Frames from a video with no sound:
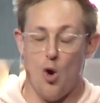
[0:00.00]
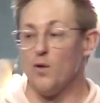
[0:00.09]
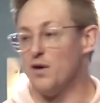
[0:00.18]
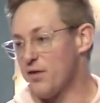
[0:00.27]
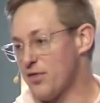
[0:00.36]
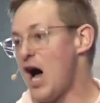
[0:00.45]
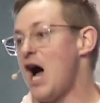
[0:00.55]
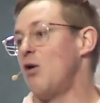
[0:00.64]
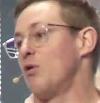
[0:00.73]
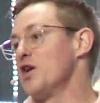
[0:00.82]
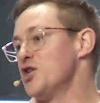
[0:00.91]
or a thought
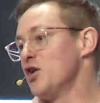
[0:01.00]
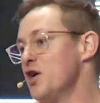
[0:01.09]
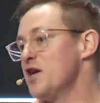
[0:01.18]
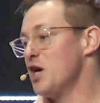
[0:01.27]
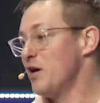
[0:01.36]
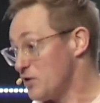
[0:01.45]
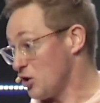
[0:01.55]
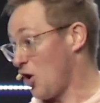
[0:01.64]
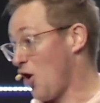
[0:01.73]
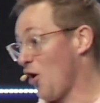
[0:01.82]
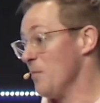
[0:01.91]
or a yearning of your
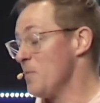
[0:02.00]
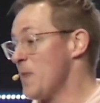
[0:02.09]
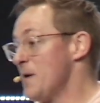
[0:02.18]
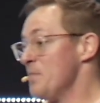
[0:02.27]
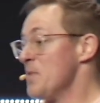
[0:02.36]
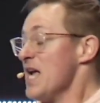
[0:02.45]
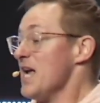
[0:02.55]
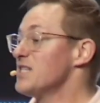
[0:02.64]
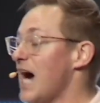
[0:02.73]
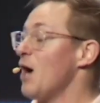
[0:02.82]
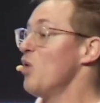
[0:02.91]
heart
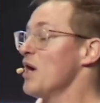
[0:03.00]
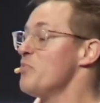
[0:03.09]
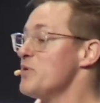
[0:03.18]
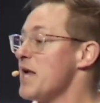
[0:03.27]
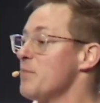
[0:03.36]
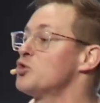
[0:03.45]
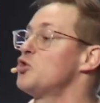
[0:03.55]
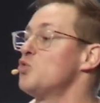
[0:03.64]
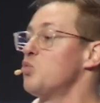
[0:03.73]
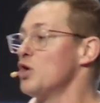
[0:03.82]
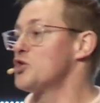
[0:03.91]
is I want to be able to
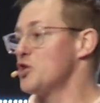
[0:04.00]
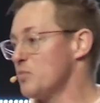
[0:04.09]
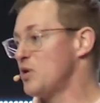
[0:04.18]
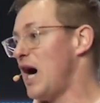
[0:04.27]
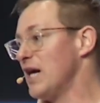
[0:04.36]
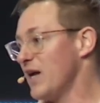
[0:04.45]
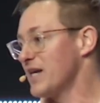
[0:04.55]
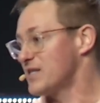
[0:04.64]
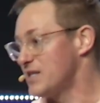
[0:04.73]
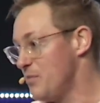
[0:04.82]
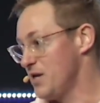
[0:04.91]
worship God like
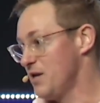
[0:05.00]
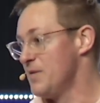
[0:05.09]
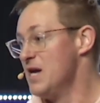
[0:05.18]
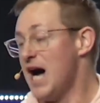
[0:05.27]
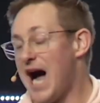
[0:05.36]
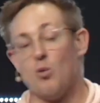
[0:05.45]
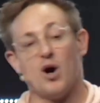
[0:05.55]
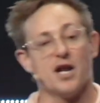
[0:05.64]
Simeon. I want